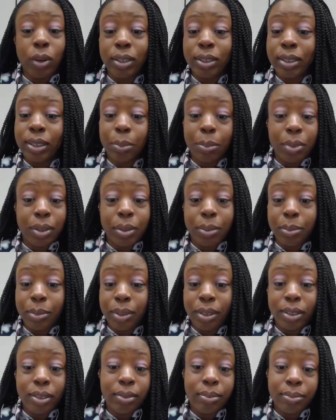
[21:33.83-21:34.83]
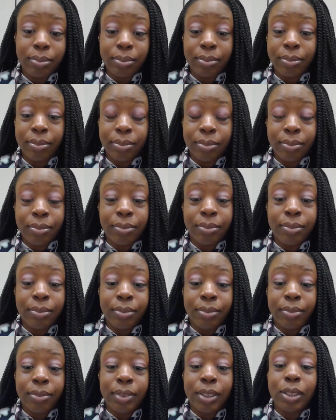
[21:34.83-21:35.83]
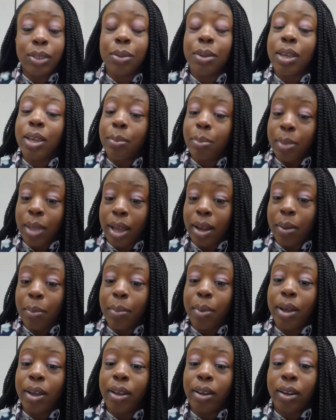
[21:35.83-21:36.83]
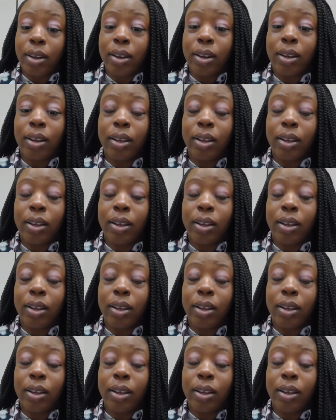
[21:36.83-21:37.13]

symptoms. So keep that in mind.